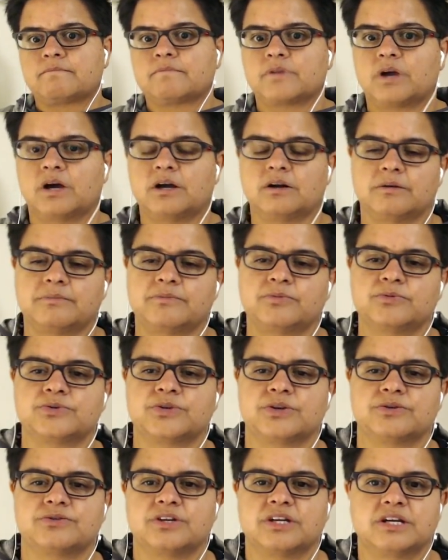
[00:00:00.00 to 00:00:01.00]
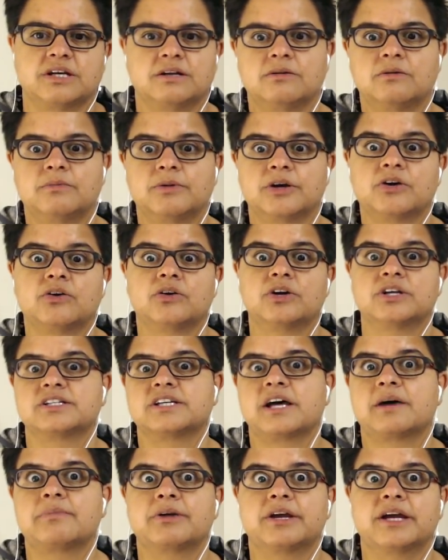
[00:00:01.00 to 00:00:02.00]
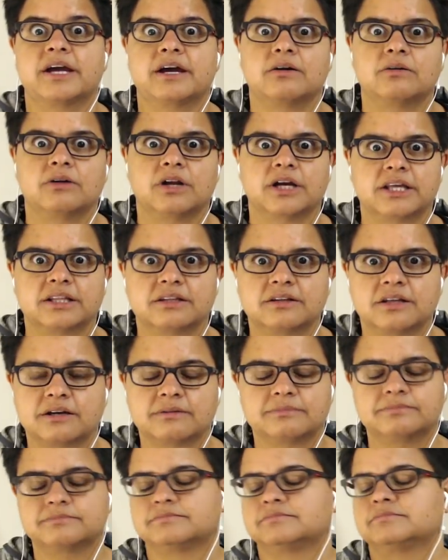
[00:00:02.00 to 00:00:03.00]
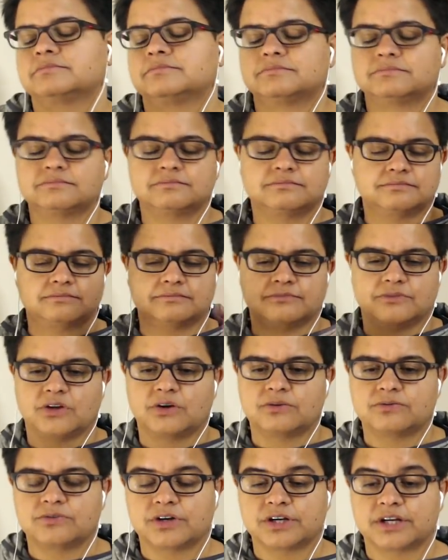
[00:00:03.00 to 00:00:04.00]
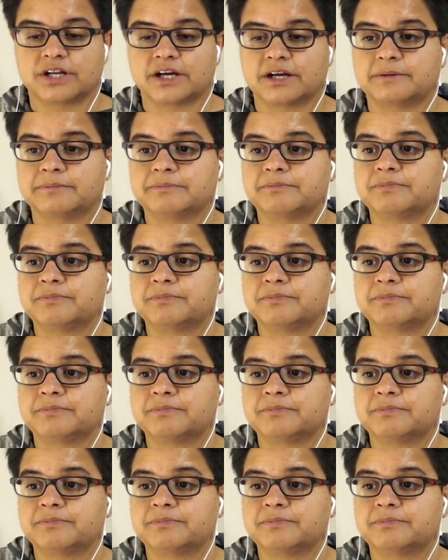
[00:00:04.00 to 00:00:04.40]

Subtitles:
And I'm also thinking, oh my God, is Abigail like there? I'll find out.